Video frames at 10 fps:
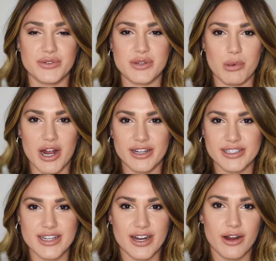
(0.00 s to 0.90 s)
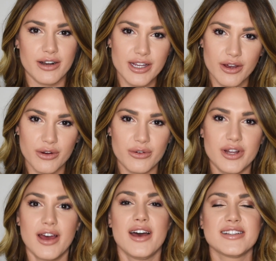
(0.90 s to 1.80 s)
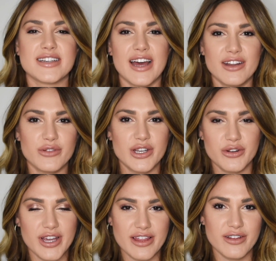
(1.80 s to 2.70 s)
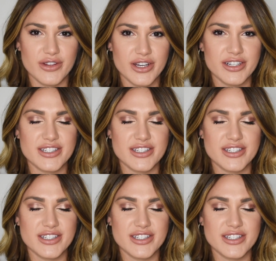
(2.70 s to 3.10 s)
use the products that I already own to kind of recreate the look.